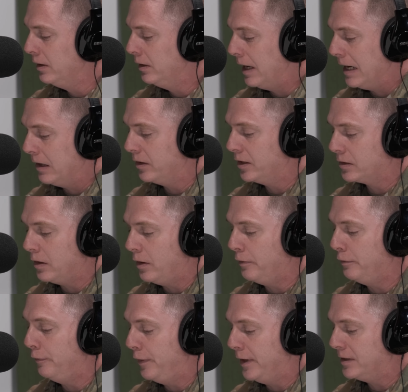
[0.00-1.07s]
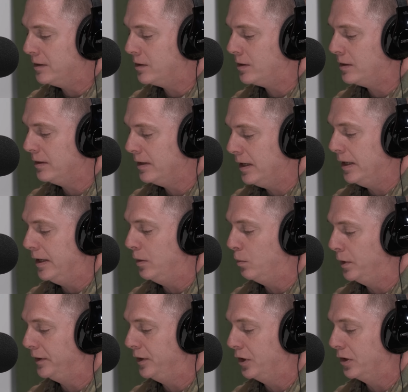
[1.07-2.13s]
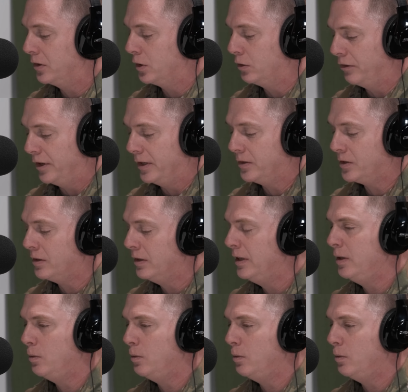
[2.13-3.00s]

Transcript: how this all fits in with your careers,